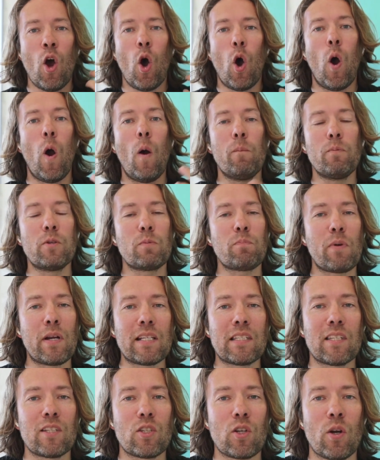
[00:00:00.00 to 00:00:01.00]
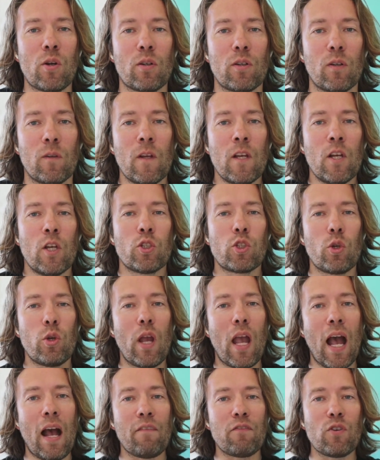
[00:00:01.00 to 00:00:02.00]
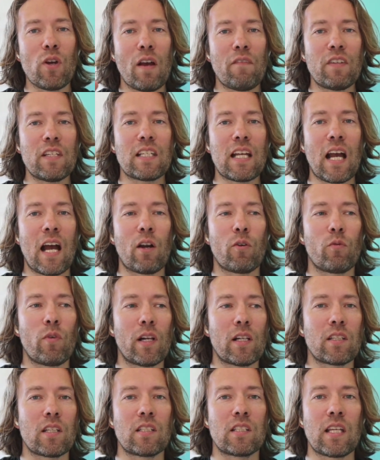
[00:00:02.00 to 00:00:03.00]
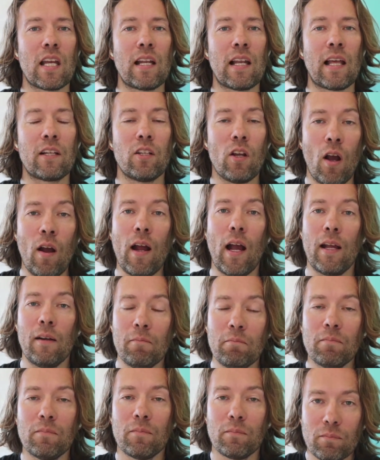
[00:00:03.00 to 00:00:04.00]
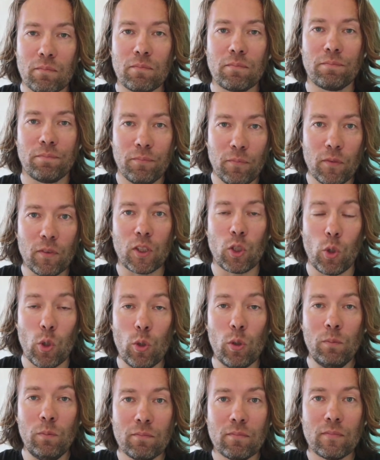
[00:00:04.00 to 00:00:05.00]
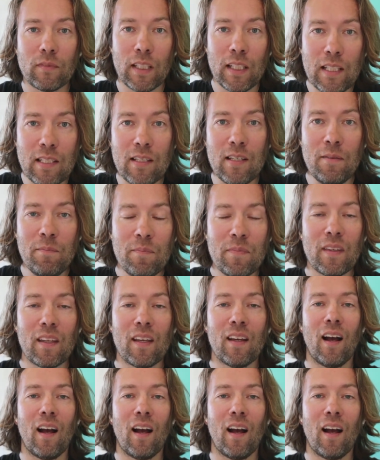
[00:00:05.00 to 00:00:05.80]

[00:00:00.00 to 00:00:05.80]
Hope springs eternal. So you have to have these guardrails that say like, yeah, all right, cool, easy.